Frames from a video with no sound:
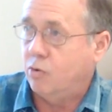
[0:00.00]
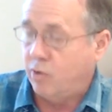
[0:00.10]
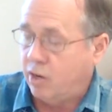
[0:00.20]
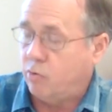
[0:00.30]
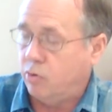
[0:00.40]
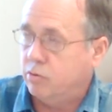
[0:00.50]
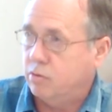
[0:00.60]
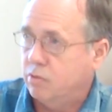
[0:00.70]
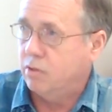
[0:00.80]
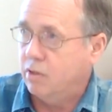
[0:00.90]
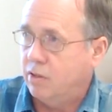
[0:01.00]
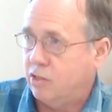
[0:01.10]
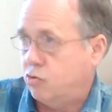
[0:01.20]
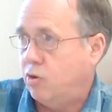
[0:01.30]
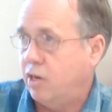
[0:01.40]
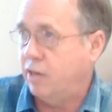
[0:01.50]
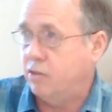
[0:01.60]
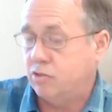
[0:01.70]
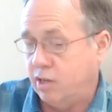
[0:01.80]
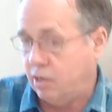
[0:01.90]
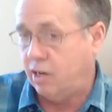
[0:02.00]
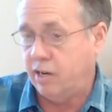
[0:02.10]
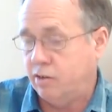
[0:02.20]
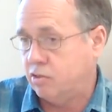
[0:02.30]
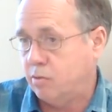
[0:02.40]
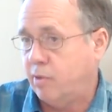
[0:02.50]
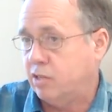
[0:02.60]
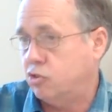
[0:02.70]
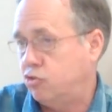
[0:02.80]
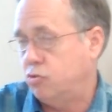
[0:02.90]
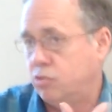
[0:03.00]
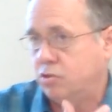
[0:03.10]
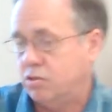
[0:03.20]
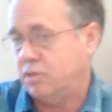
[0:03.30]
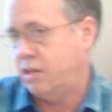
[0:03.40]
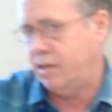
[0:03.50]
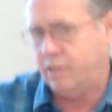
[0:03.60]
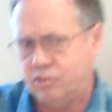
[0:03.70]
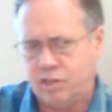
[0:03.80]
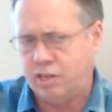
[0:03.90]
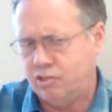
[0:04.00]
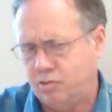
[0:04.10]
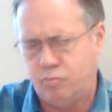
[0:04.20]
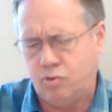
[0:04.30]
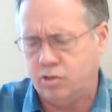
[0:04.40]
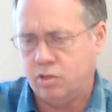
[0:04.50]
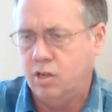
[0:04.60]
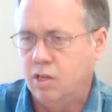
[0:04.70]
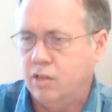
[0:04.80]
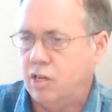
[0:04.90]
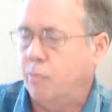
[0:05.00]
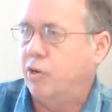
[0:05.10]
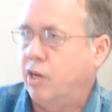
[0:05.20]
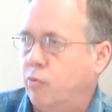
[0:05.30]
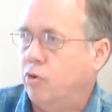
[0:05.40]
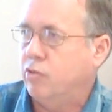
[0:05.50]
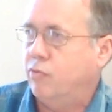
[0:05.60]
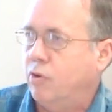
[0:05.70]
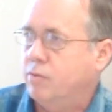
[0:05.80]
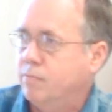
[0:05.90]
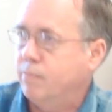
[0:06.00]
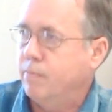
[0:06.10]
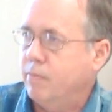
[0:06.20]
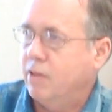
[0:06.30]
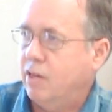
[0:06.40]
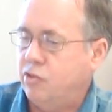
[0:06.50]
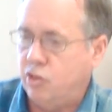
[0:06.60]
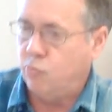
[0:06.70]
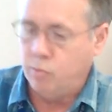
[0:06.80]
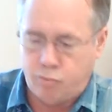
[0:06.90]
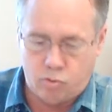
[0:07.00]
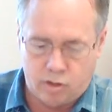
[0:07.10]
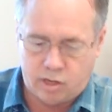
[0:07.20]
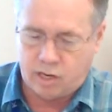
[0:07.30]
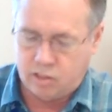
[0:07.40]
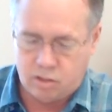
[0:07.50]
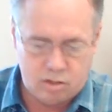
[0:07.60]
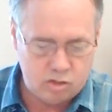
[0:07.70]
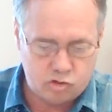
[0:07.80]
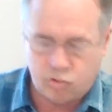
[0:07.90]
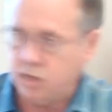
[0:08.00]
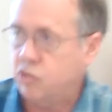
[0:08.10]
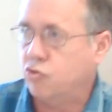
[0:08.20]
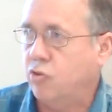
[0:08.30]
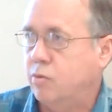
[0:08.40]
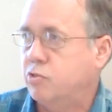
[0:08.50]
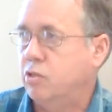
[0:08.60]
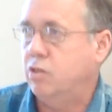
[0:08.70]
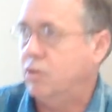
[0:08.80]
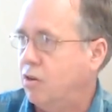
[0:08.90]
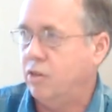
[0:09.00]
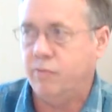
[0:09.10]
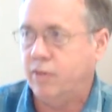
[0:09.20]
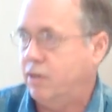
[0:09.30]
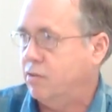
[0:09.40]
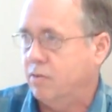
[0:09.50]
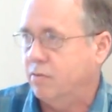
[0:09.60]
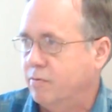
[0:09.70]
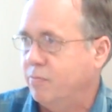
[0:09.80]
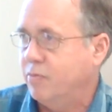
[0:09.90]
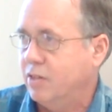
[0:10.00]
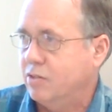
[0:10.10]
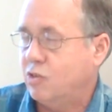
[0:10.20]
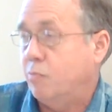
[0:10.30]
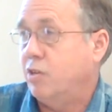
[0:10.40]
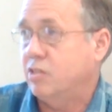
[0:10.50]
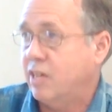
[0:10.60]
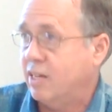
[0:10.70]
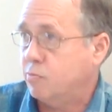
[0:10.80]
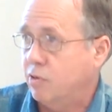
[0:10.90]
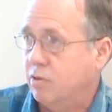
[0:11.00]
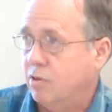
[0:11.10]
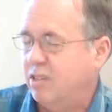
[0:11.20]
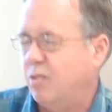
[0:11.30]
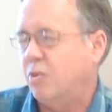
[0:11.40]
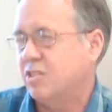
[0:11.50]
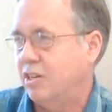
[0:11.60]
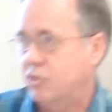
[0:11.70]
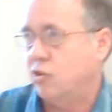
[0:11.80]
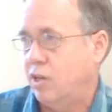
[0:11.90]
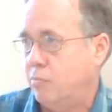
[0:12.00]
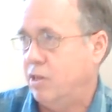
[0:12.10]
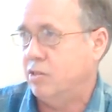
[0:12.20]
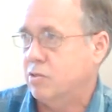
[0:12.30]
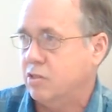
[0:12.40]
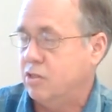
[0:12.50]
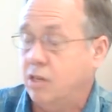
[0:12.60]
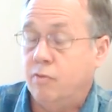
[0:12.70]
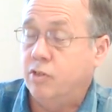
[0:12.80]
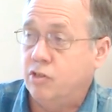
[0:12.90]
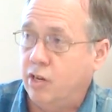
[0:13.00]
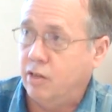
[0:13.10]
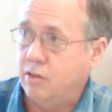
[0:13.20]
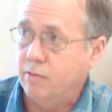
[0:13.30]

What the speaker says: The one I wrote. That's who hired us. They hired us, the Massachusetts Education Board, a company I worked for. It did report cards, it did transcripts, it did all of that. Same thing as Aspen. It wasn't internet-based, it didn't have internet.